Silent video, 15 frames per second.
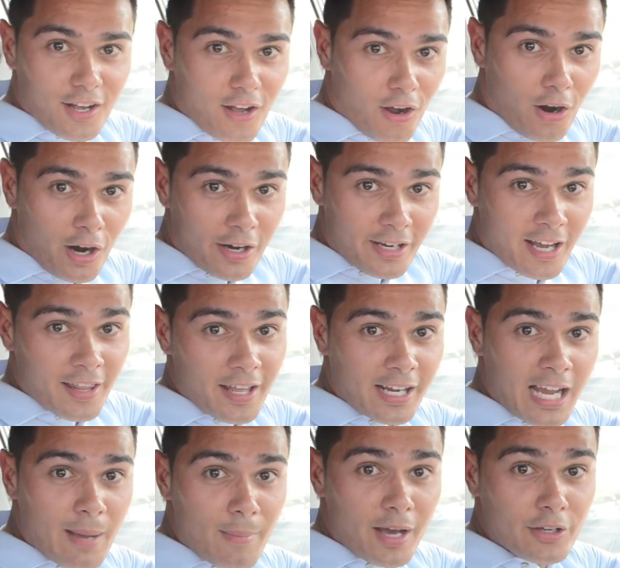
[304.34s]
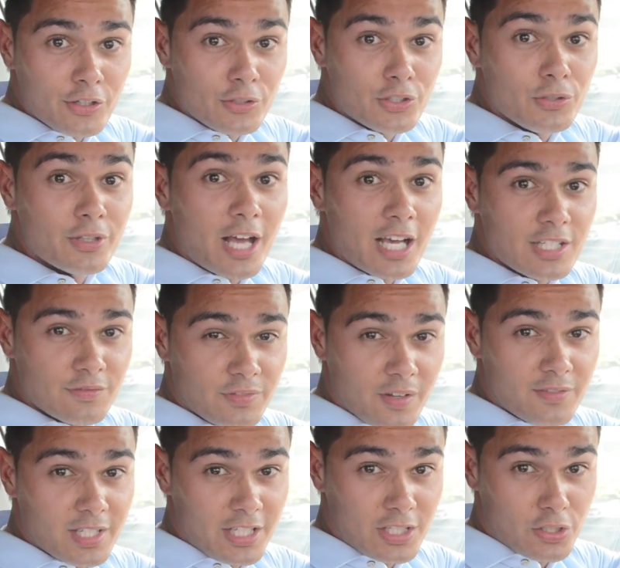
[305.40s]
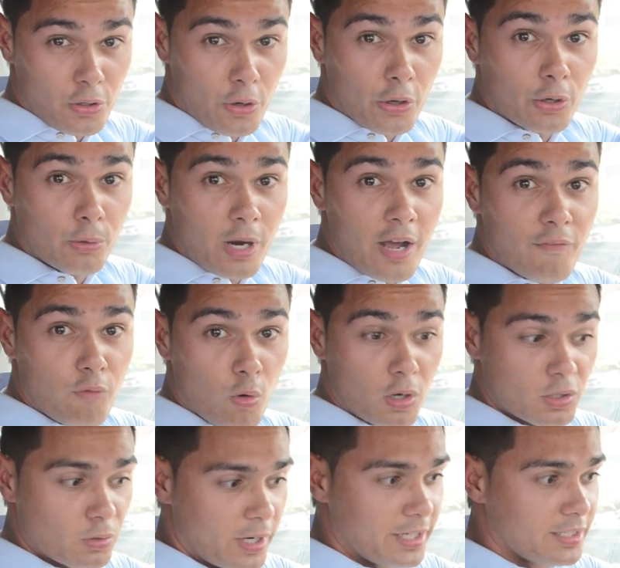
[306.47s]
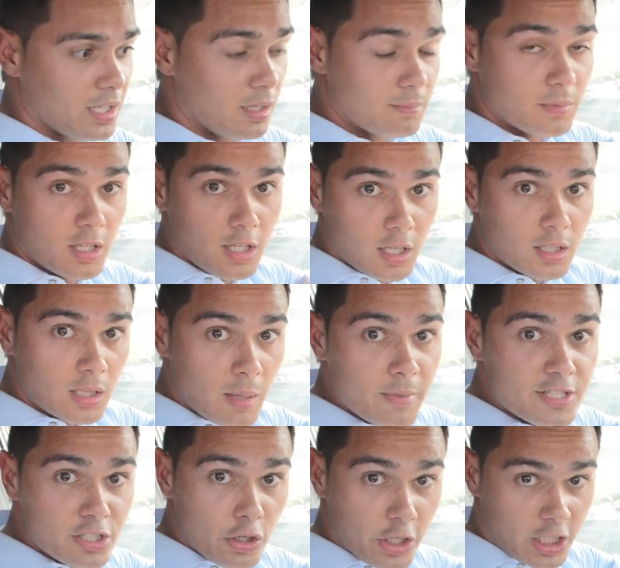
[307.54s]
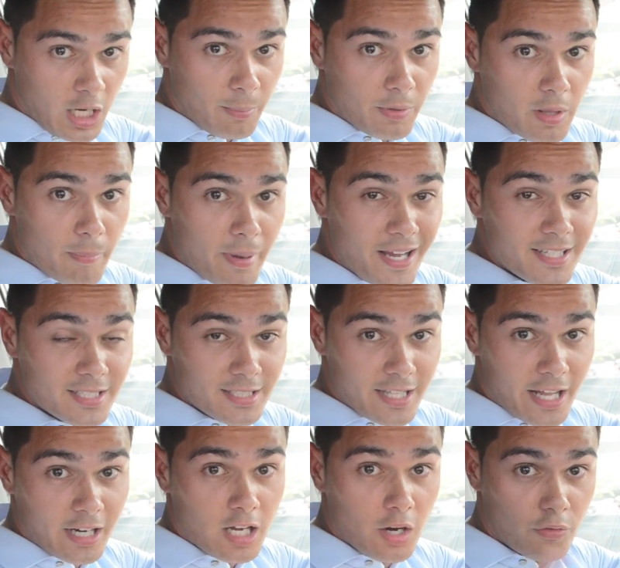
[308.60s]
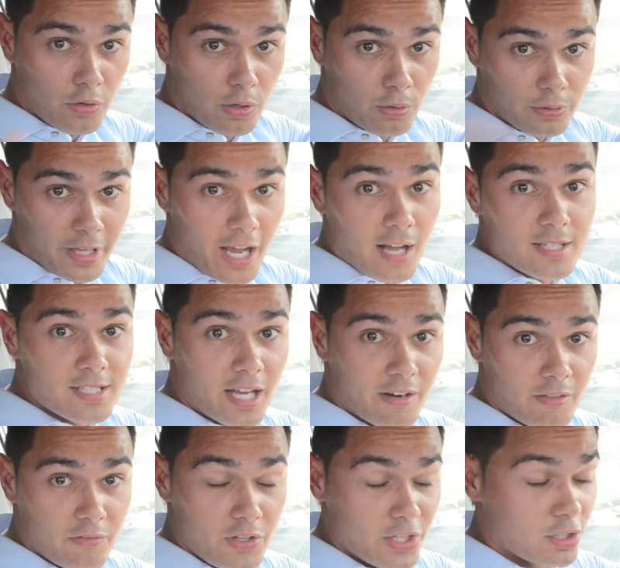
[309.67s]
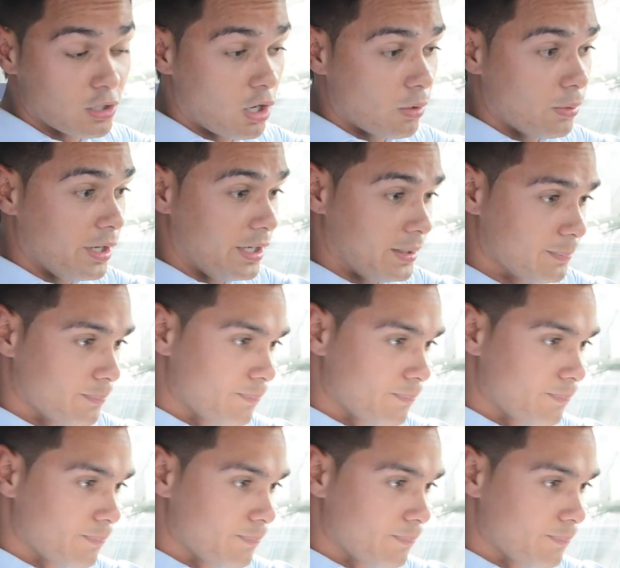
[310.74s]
All right, now that I got my new 2015 Toyota RAV4 cranked up, let me show you a couple of the basics that I covered on the outside of the vehicle already.